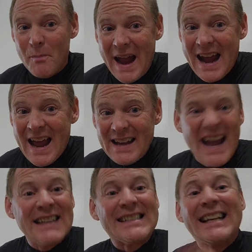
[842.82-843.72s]
man
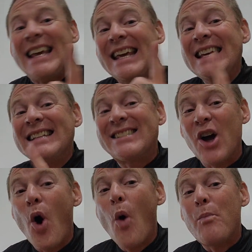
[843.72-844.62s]
has the keys
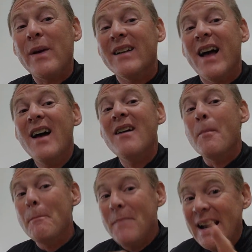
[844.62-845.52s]
to open
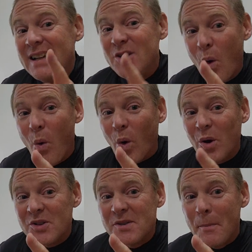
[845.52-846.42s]
many
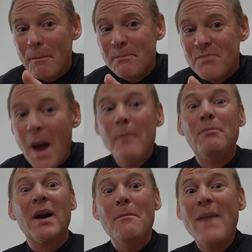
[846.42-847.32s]
doors.
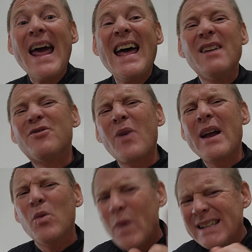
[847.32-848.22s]
But a man of
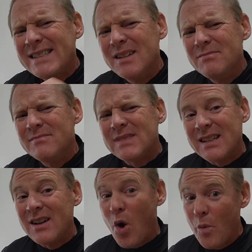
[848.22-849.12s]
great wisdom
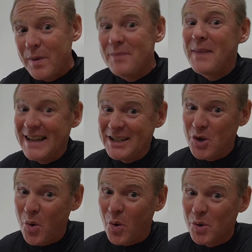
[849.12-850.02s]
can open many
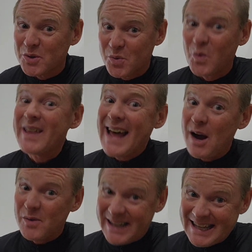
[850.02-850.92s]
doors
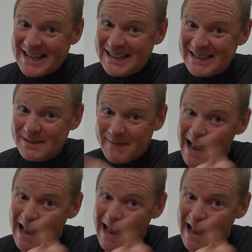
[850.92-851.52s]
without keys.